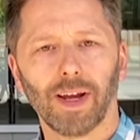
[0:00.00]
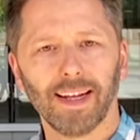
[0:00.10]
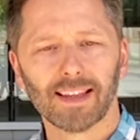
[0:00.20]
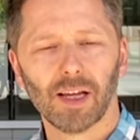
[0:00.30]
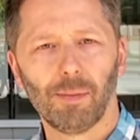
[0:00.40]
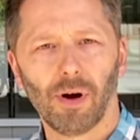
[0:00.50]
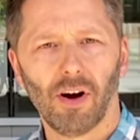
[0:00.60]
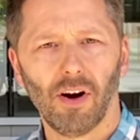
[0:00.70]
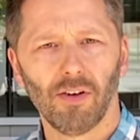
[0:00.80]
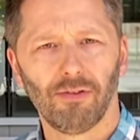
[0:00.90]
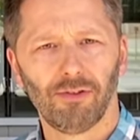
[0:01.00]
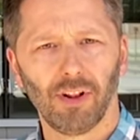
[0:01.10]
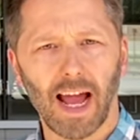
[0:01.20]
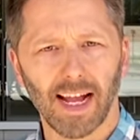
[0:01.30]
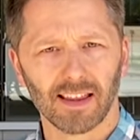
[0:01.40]
Okay, next up are
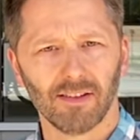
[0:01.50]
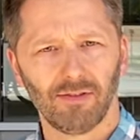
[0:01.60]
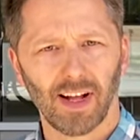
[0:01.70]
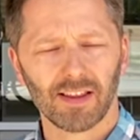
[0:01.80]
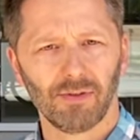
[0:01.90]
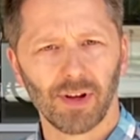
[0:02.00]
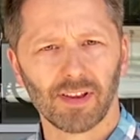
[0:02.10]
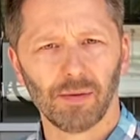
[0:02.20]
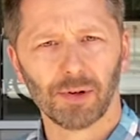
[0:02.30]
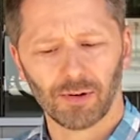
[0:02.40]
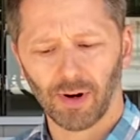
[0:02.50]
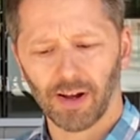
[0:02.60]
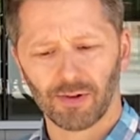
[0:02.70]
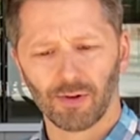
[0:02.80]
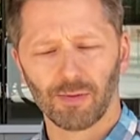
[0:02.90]
flats. And flats are very similar to
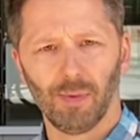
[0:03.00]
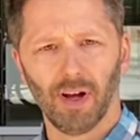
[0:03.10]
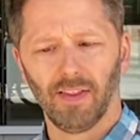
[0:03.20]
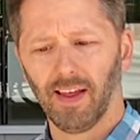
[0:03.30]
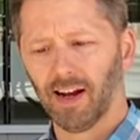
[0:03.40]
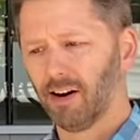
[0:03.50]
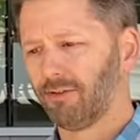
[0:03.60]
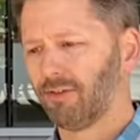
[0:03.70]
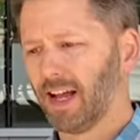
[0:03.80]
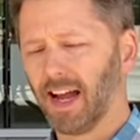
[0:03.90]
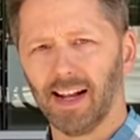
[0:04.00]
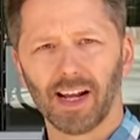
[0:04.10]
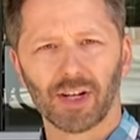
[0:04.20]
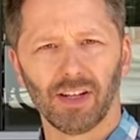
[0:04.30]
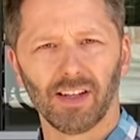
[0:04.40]
risers, but they are flat.
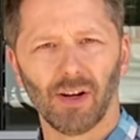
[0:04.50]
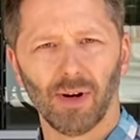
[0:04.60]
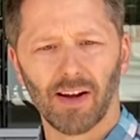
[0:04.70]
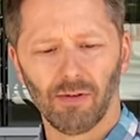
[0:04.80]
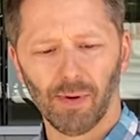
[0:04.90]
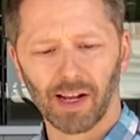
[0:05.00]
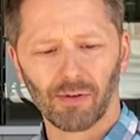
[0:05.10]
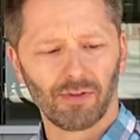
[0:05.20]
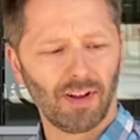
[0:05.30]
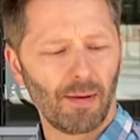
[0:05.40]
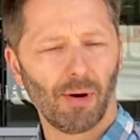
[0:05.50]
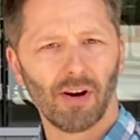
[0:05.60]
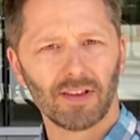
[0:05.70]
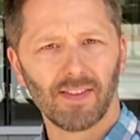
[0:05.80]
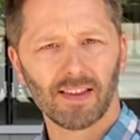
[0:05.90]
I actually don't have a bike with flat
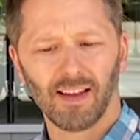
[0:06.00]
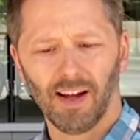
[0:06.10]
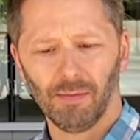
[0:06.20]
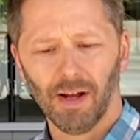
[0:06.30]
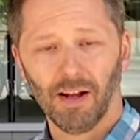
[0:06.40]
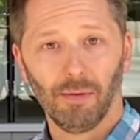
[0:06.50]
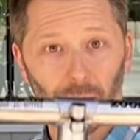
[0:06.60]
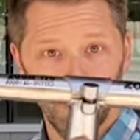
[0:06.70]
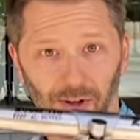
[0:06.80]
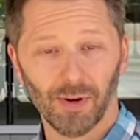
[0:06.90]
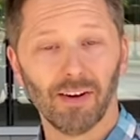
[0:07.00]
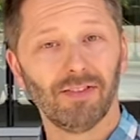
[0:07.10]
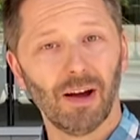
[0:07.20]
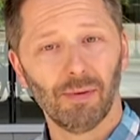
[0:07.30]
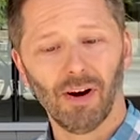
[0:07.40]
bars at this time, but I do have
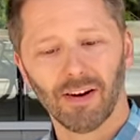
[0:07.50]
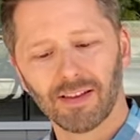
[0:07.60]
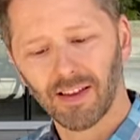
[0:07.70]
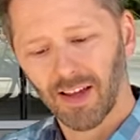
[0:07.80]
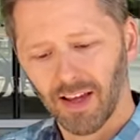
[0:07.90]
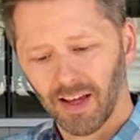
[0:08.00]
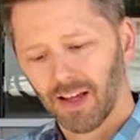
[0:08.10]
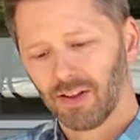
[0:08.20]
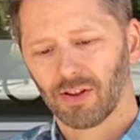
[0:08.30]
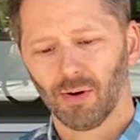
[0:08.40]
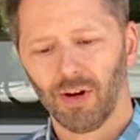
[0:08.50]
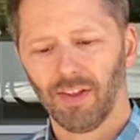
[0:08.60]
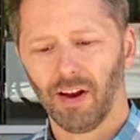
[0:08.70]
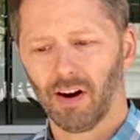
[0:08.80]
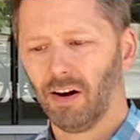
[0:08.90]
flat bars. So here
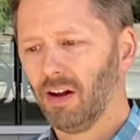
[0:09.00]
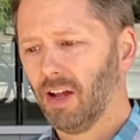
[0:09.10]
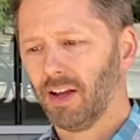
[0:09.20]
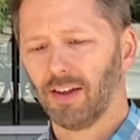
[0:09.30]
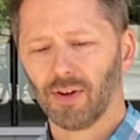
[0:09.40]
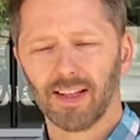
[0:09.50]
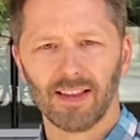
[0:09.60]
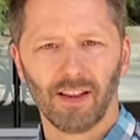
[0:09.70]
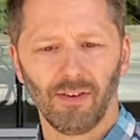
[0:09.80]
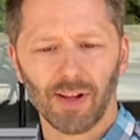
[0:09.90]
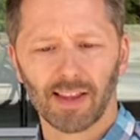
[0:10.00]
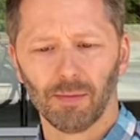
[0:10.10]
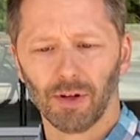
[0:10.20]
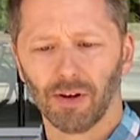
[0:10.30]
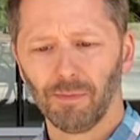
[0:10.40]
they are. As you can see, they're very
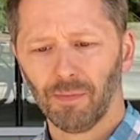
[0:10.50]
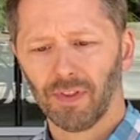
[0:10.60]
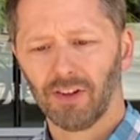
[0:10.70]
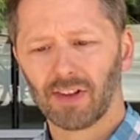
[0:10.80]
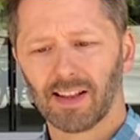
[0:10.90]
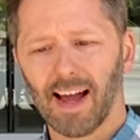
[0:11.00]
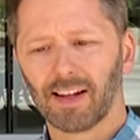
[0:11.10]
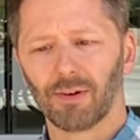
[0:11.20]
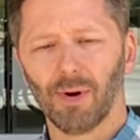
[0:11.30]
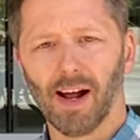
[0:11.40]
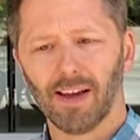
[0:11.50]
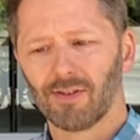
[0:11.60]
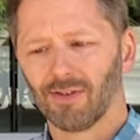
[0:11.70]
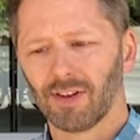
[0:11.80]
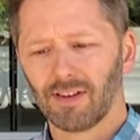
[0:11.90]
similar. They just lack the
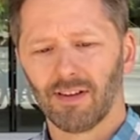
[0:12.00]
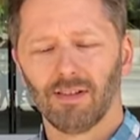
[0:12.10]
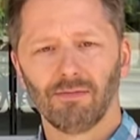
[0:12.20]
rise. They're just